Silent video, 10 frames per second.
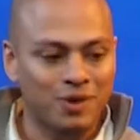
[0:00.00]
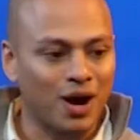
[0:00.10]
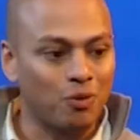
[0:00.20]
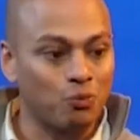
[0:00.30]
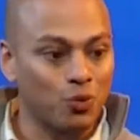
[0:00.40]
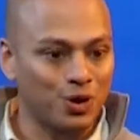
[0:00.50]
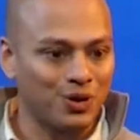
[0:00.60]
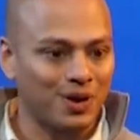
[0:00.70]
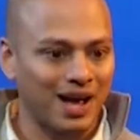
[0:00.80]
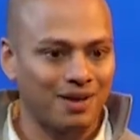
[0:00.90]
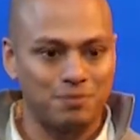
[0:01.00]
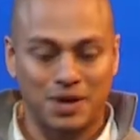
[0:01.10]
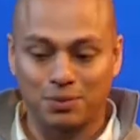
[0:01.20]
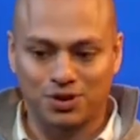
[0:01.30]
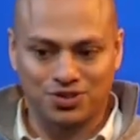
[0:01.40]
uh, will
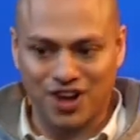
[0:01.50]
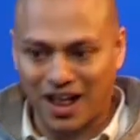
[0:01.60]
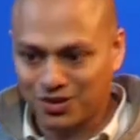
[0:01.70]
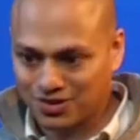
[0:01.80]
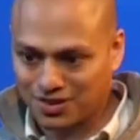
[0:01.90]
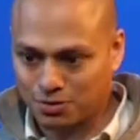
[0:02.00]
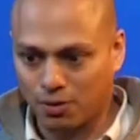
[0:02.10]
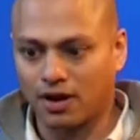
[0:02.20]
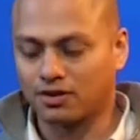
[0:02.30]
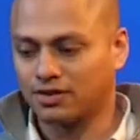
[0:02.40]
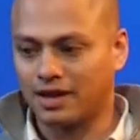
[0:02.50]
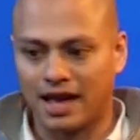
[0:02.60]
be able to challenge these products and,